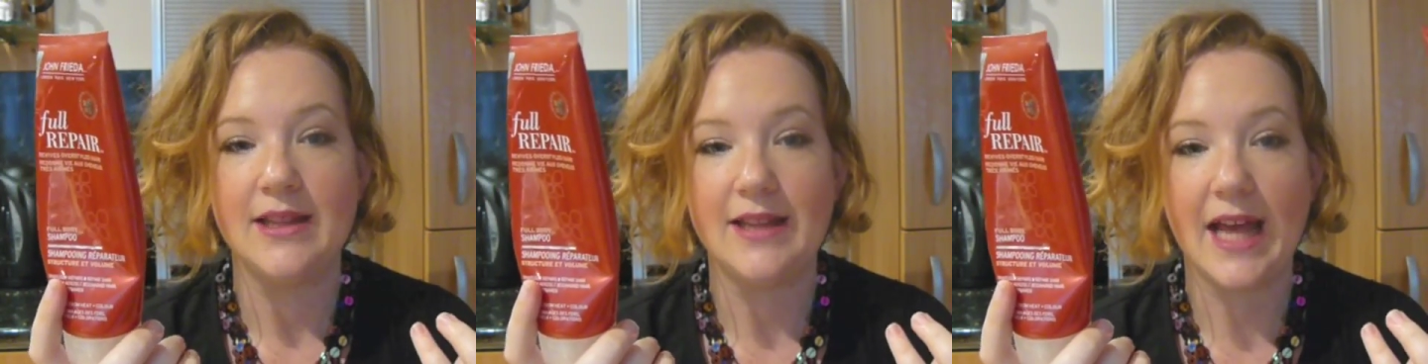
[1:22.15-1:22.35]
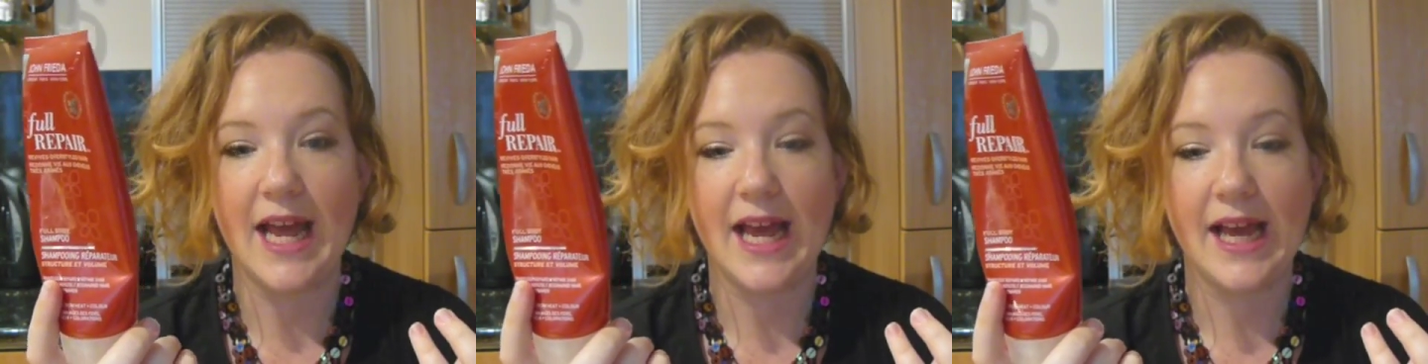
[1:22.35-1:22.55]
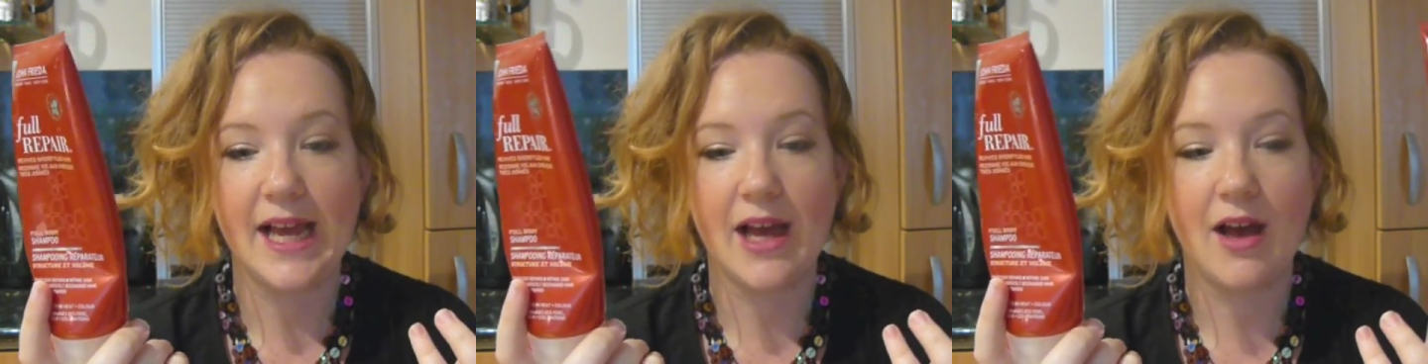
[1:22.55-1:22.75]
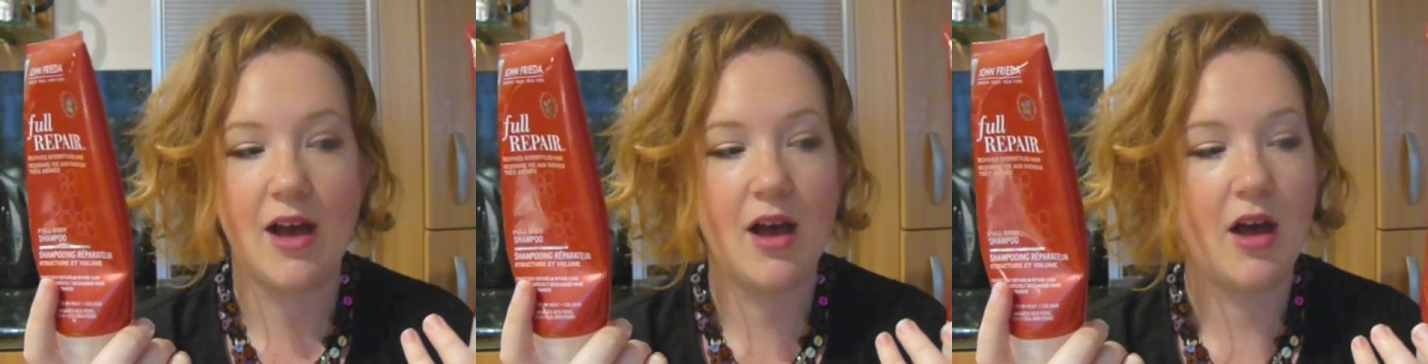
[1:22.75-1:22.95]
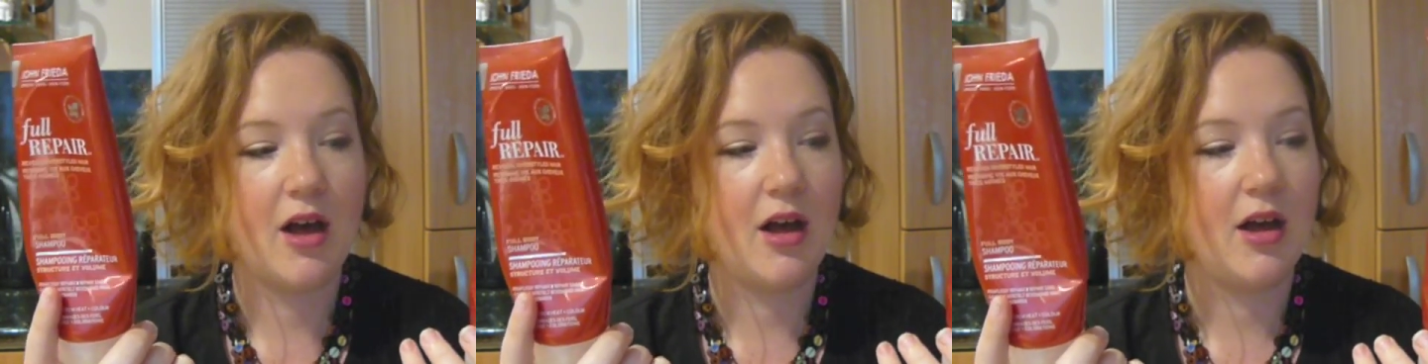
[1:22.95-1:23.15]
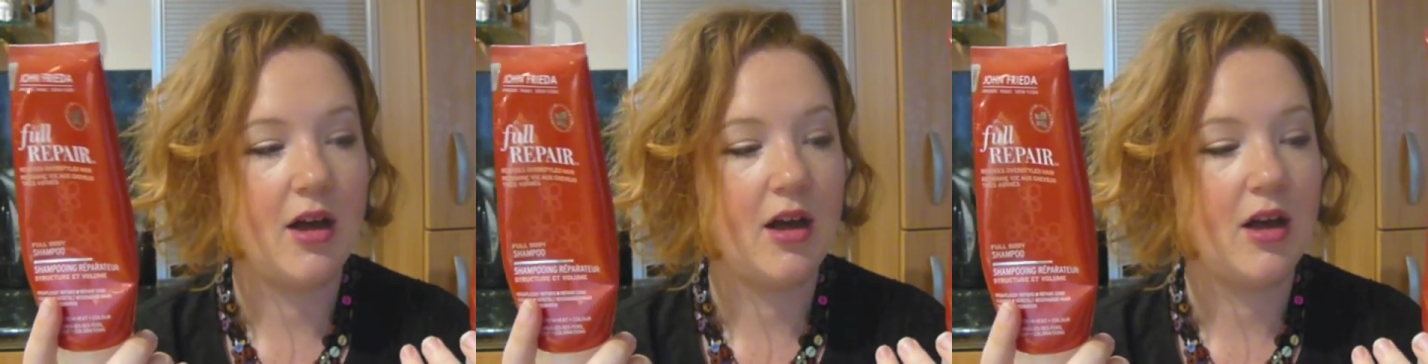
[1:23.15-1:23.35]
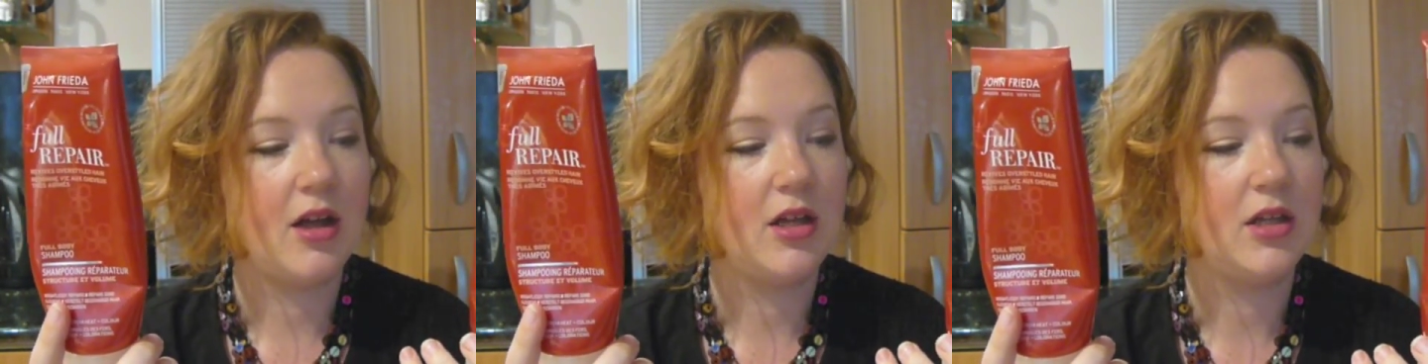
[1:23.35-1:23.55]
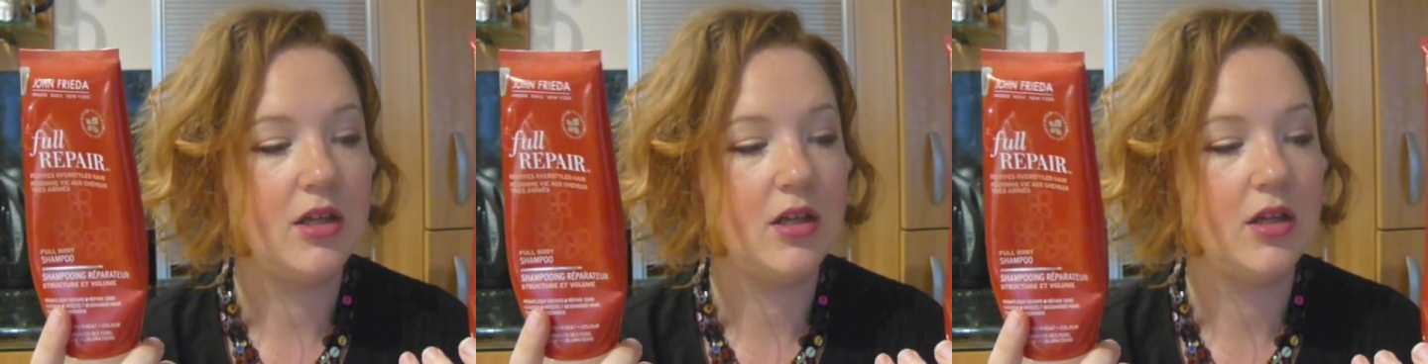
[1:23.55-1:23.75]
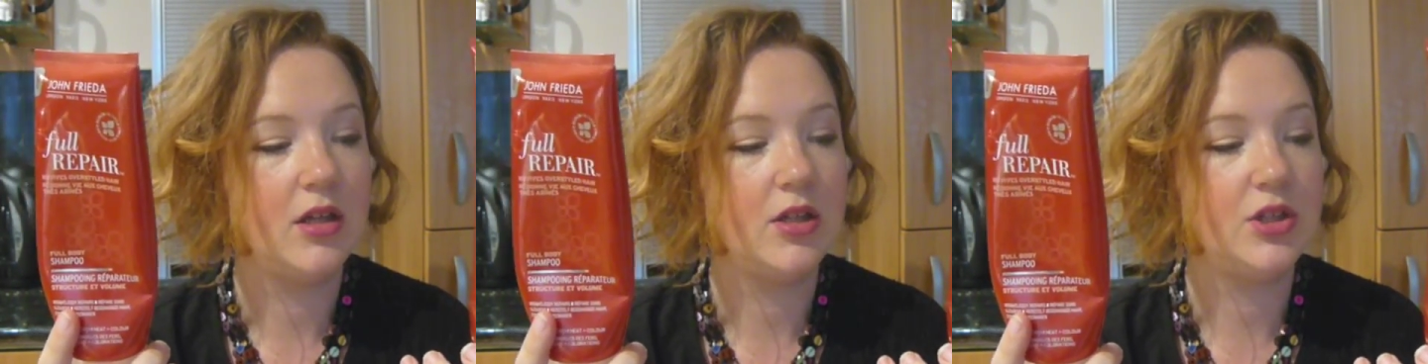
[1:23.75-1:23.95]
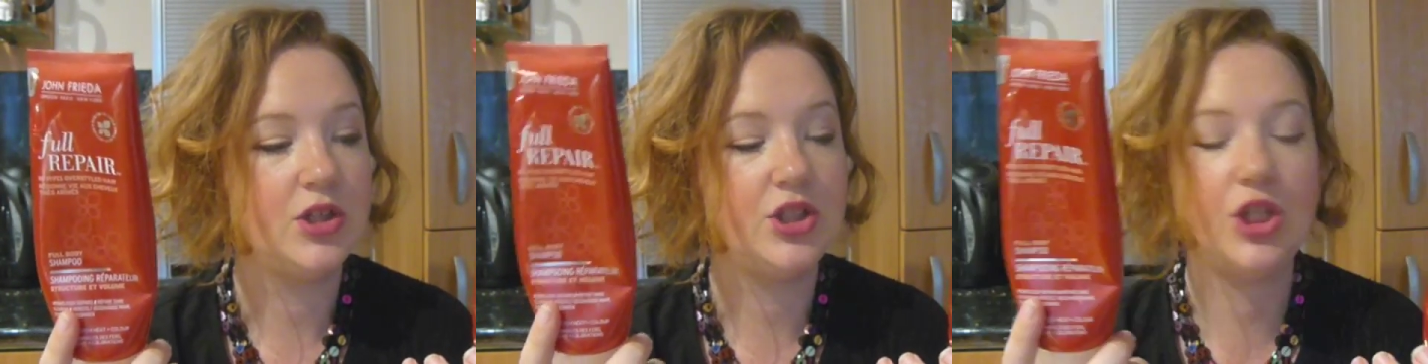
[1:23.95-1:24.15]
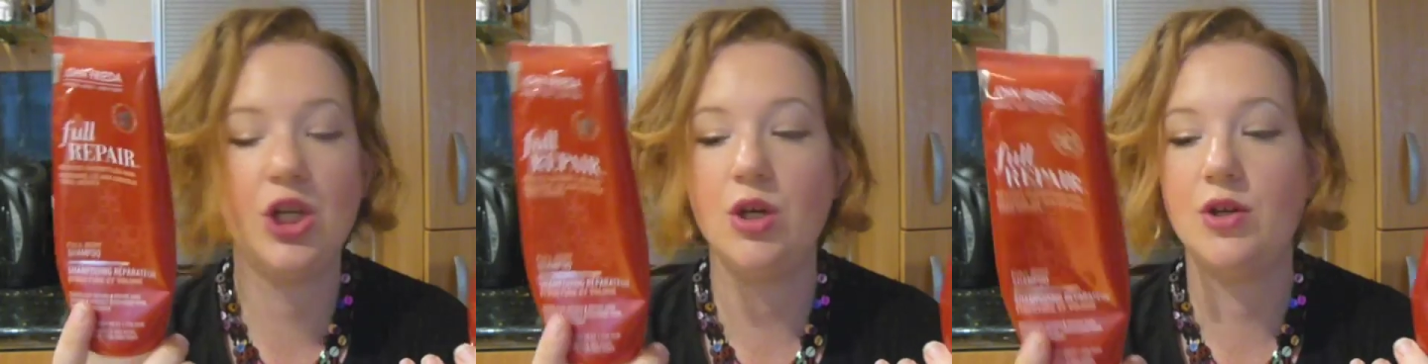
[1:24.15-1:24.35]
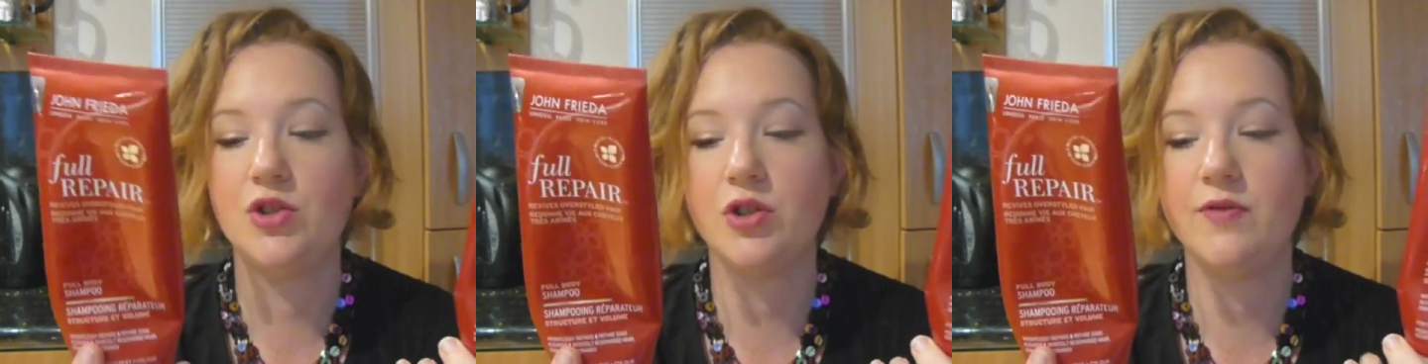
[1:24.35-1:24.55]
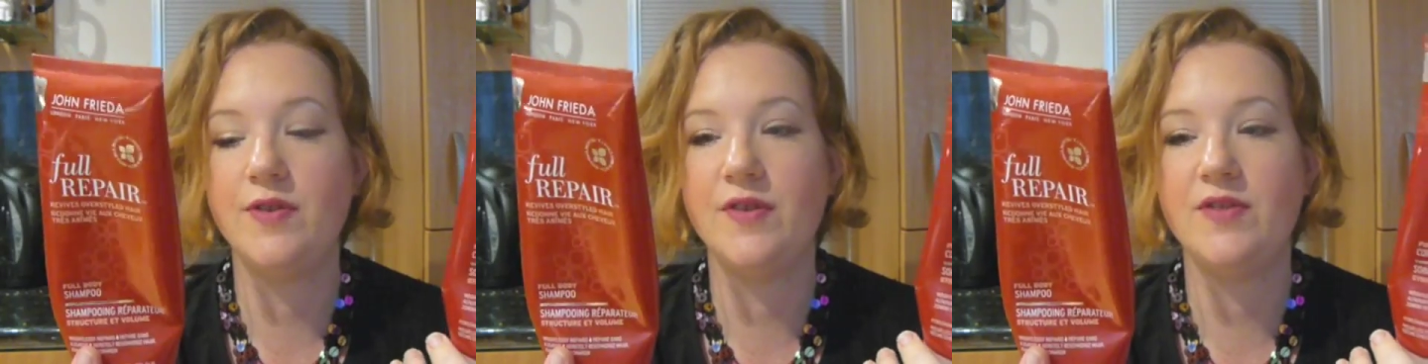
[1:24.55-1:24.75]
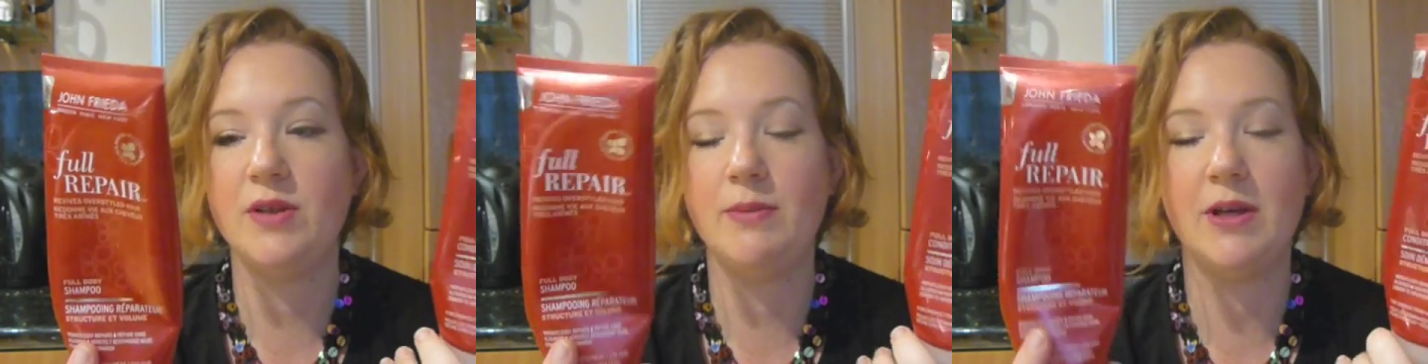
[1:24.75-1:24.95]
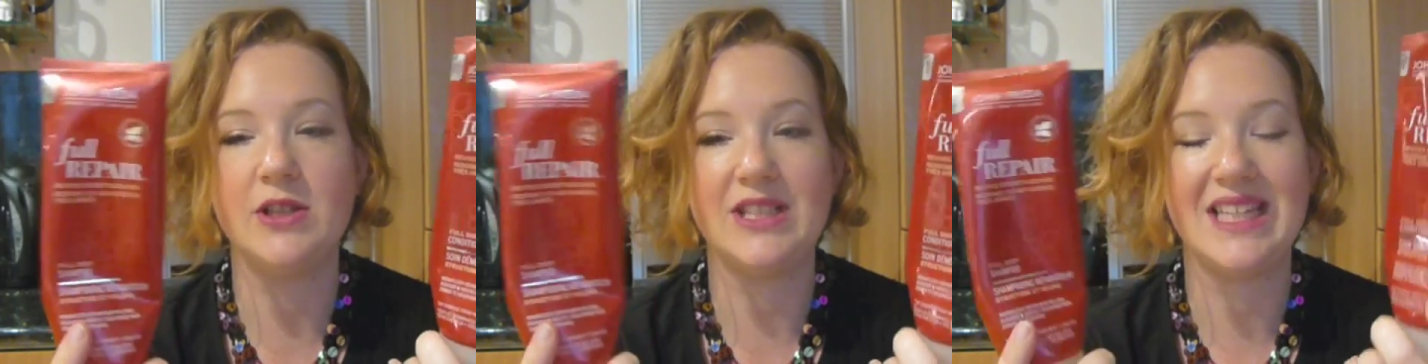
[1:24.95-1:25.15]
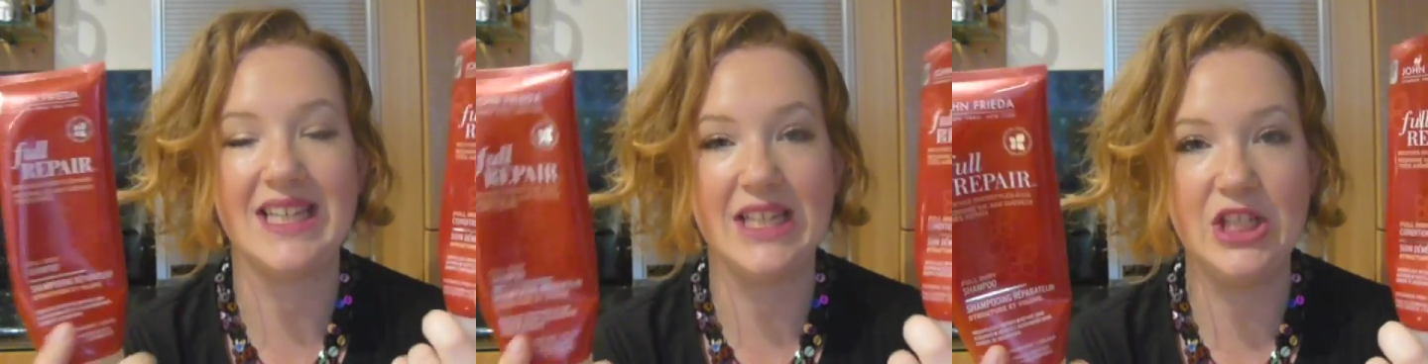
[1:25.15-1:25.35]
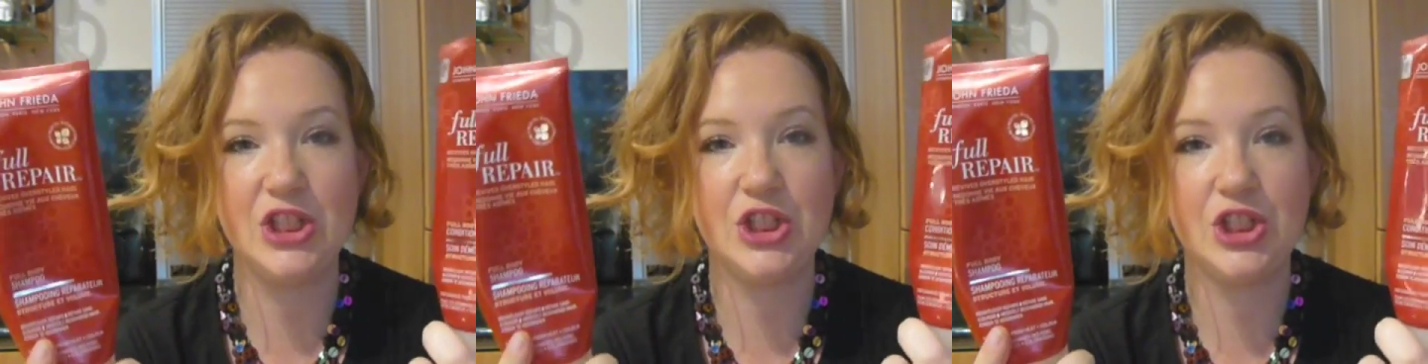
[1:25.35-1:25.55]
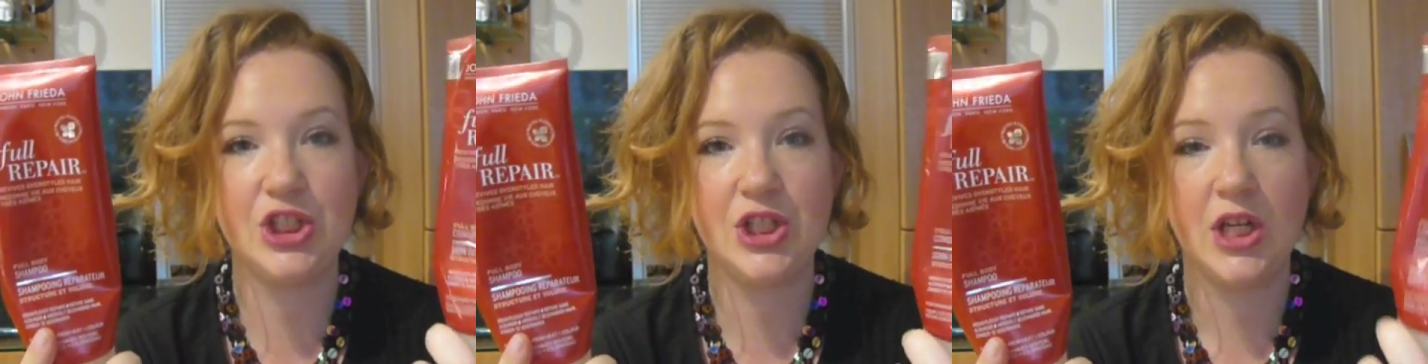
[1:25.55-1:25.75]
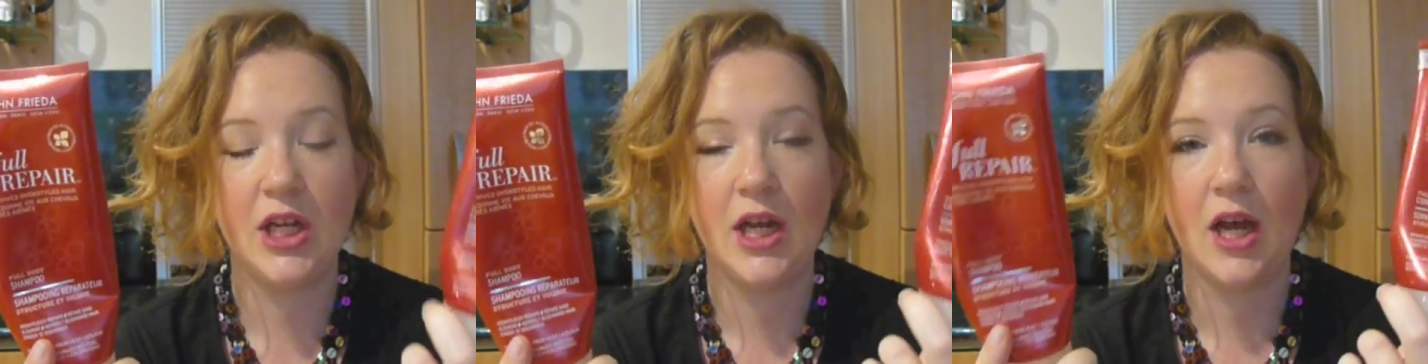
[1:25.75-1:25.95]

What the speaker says: They are 250ml each.